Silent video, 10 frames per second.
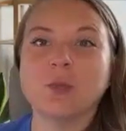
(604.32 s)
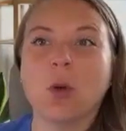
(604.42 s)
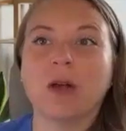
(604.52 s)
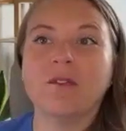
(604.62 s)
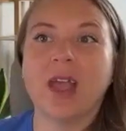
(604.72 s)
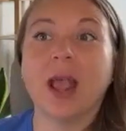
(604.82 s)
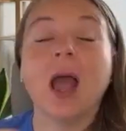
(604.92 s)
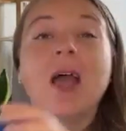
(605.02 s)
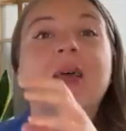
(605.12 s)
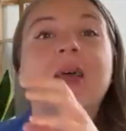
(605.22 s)
more of a,
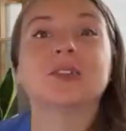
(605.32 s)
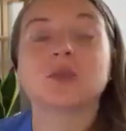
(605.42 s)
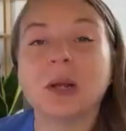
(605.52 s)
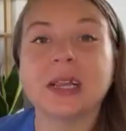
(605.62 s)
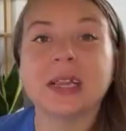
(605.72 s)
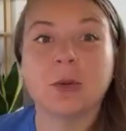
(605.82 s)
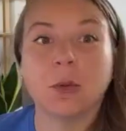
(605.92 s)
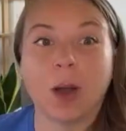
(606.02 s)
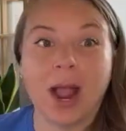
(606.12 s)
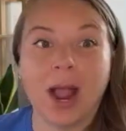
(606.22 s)
that's really
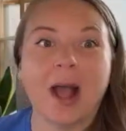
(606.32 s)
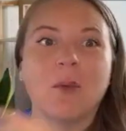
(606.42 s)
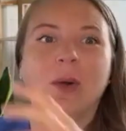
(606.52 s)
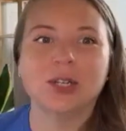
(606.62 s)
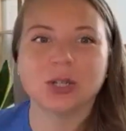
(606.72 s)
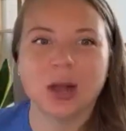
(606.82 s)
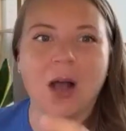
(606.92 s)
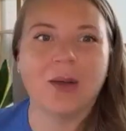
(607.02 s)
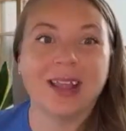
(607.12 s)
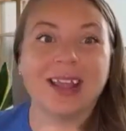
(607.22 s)
great. I wonder
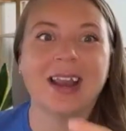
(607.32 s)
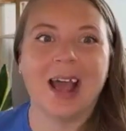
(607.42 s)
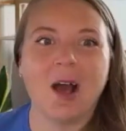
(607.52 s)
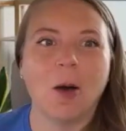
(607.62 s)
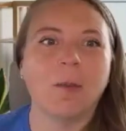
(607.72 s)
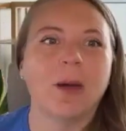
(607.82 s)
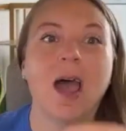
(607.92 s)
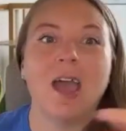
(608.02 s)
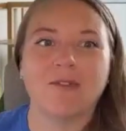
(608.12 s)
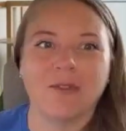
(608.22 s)
how it can help
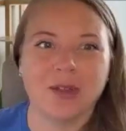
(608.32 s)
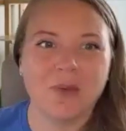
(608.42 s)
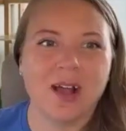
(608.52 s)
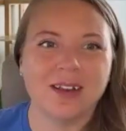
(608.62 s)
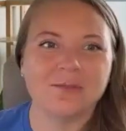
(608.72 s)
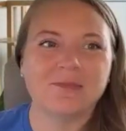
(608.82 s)
everyone.